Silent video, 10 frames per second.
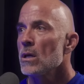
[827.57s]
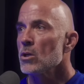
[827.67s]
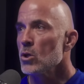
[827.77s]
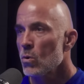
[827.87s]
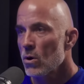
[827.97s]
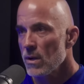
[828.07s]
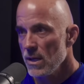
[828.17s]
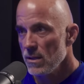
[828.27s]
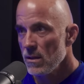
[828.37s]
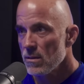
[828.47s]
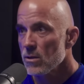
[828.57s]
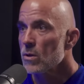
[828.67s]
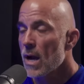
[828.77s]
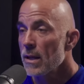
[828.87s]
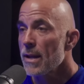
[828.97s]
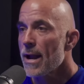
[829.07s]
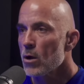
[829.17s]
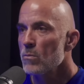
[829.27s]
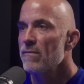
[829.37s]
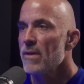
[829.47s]
you are in the United
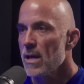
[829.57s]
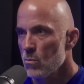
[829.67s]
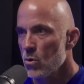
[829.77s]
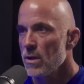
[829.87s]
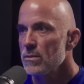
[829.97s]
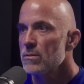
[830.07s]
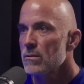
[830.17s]
Arab Emirates.